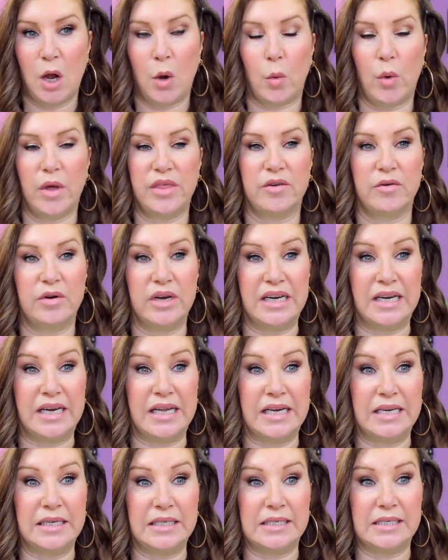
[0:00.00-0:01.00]
whether it
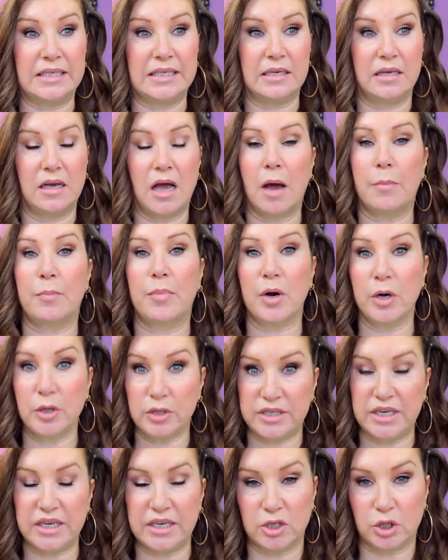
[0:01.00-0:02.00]
needs a
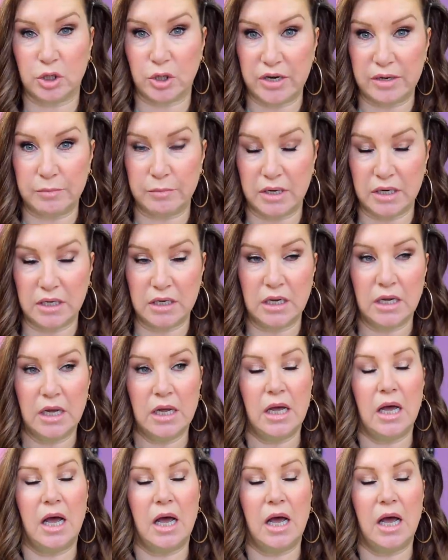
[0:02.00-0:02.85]
protein treatment